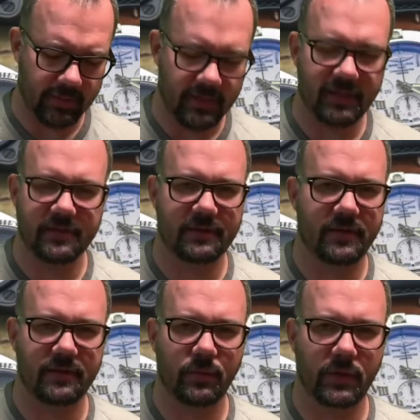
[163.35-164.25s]
He's
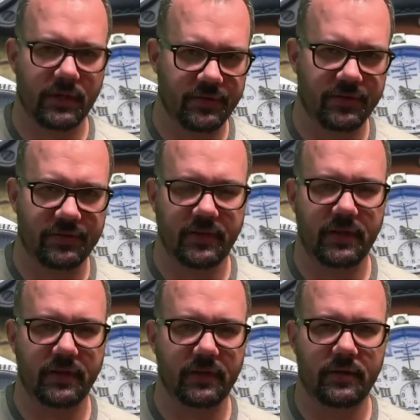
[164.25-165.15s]
into watches,
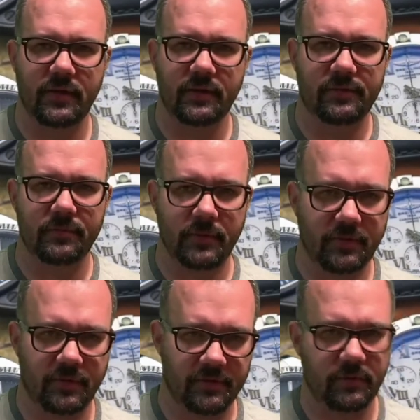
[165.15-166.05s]
and he does some other
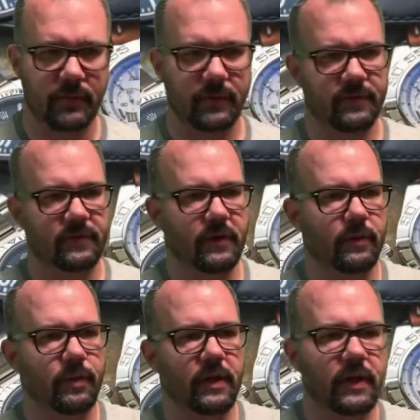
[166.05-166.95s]
things as well on his
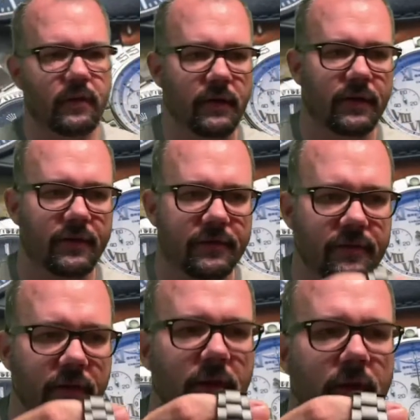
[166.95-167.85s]
channel. But here is
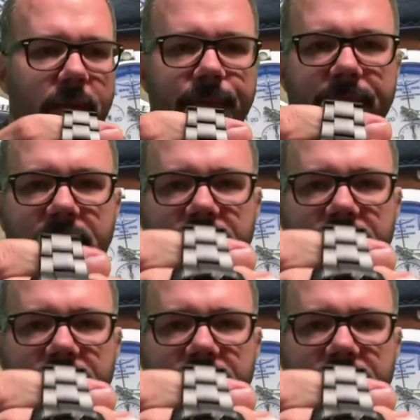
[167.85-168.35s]
this